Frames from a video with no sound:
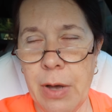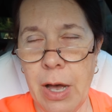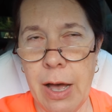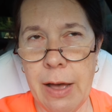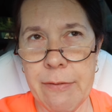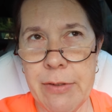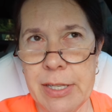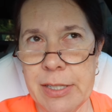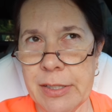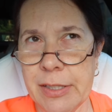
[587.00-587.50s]

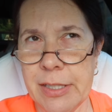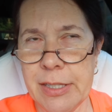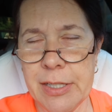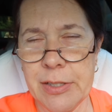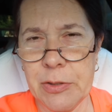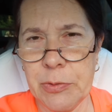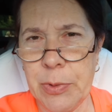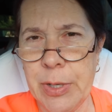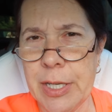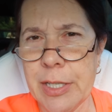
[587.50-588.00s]
Obviously,
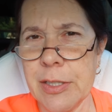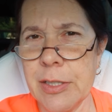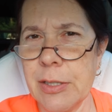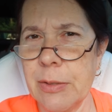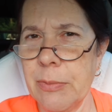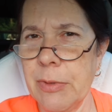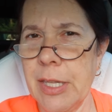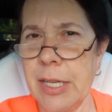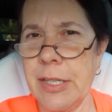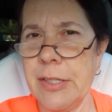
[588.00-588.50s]
this week in
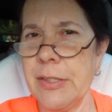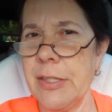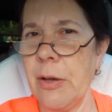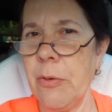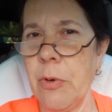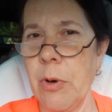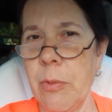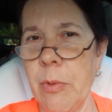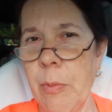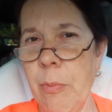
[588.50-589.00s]
some things that
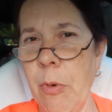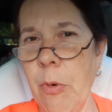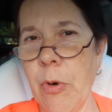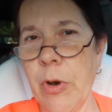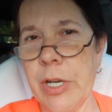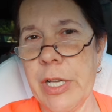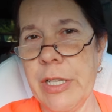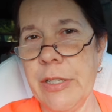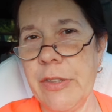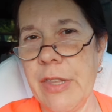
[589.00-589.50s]
were
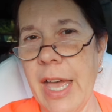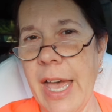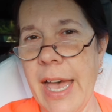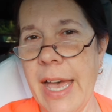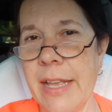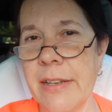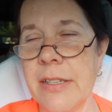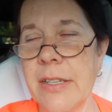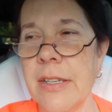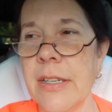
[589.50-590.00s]
reported,
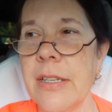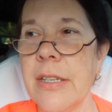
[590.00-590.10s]
that